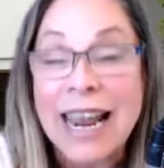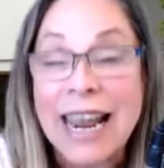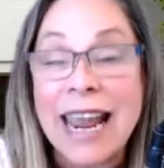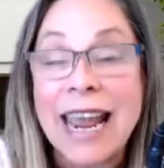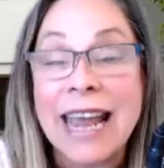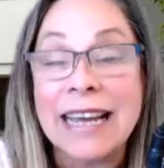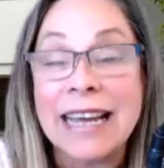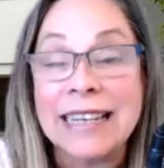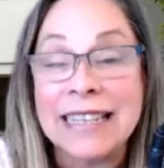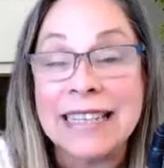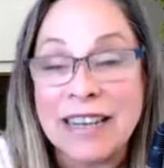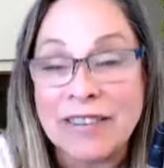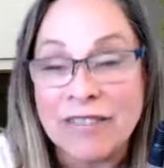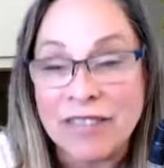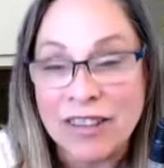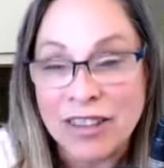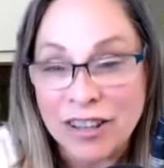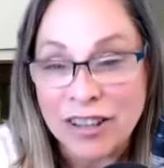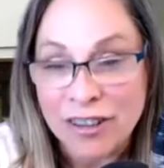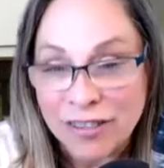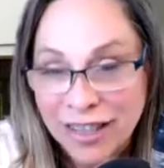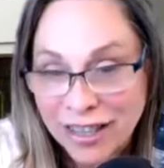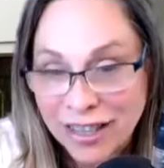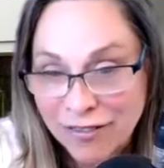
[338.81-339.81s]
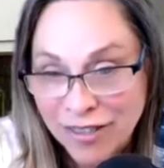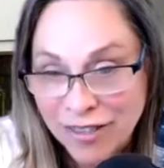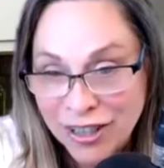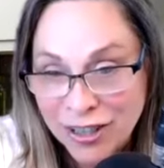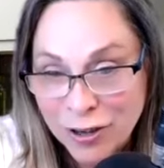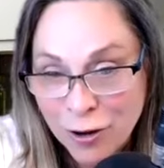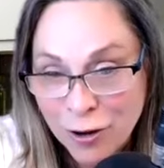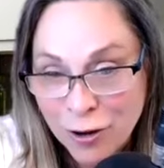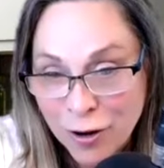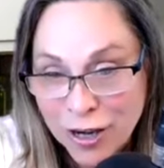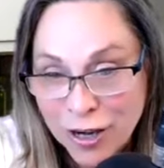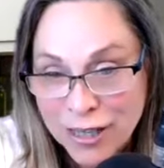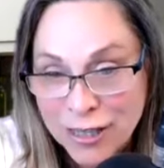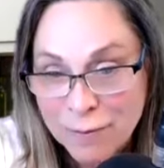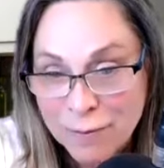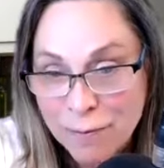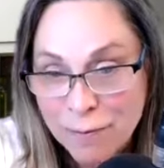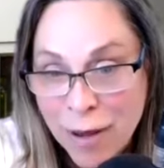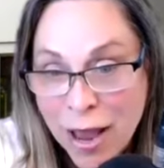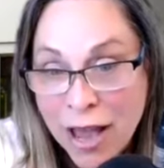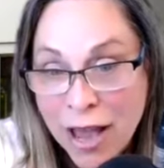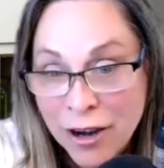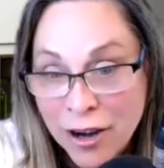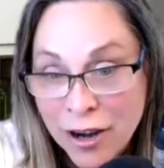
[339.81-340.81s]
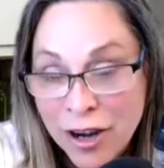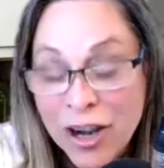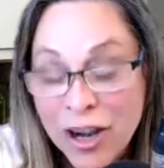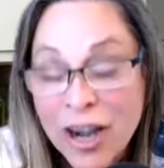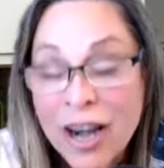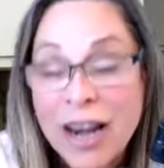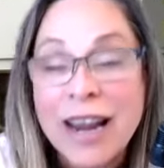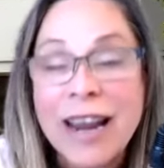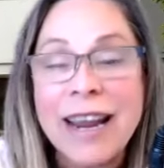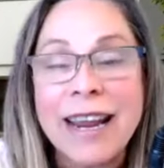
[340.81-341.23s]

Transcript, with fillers: And even though the inventory is better,